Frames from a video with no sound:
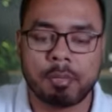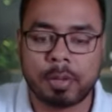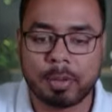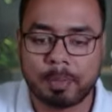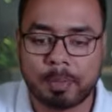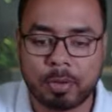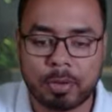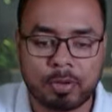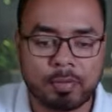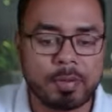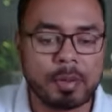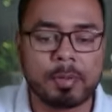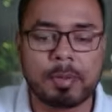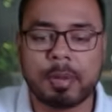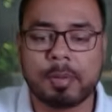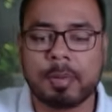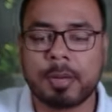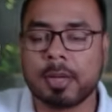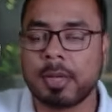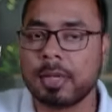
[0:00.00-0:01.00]
number of
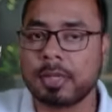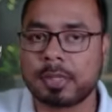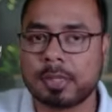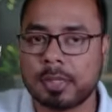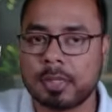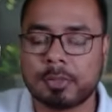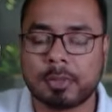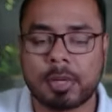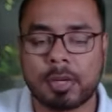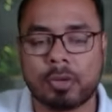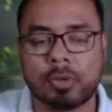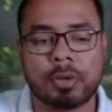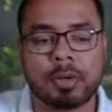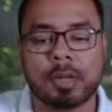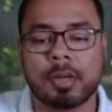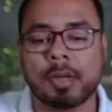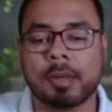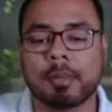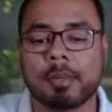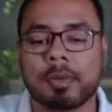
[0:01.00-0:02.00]
favorable cases by
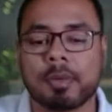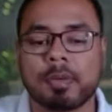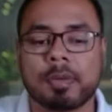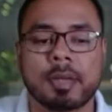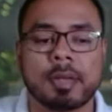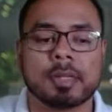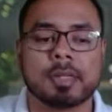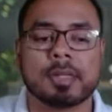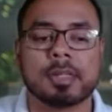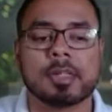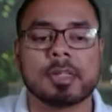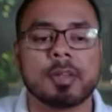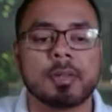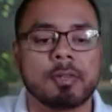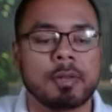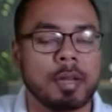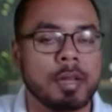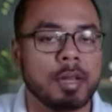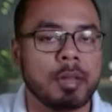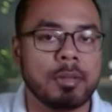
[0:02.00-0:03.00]
total number of cases.
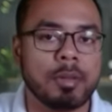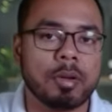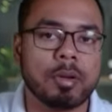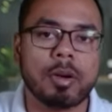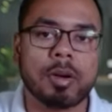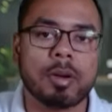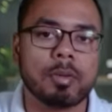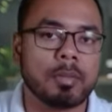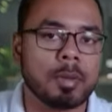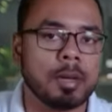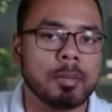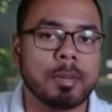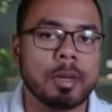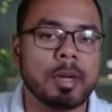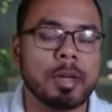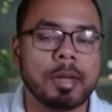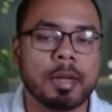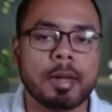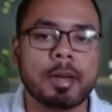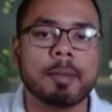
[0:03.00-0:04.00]
Finally we got 1
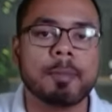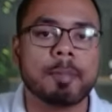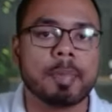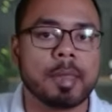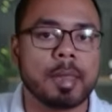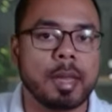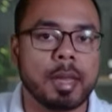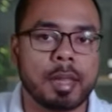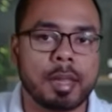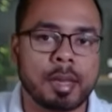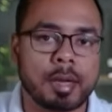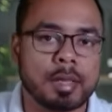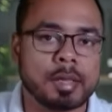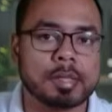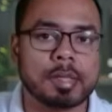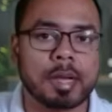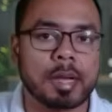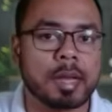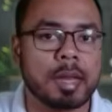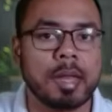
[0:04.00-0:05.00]
by 10, and that
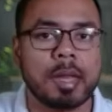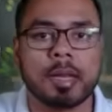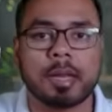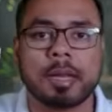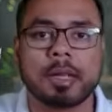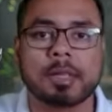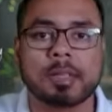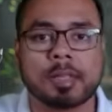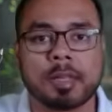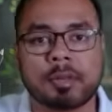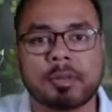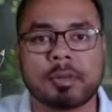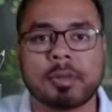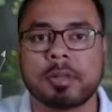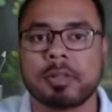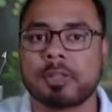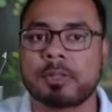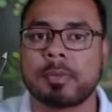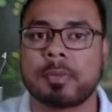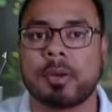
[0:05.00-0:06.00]
is the correct answer
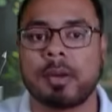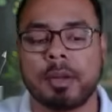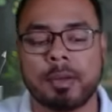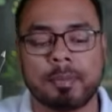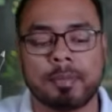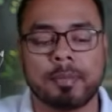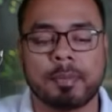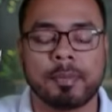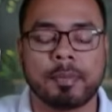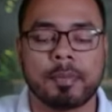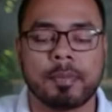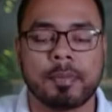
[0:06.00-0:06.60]
for this problem.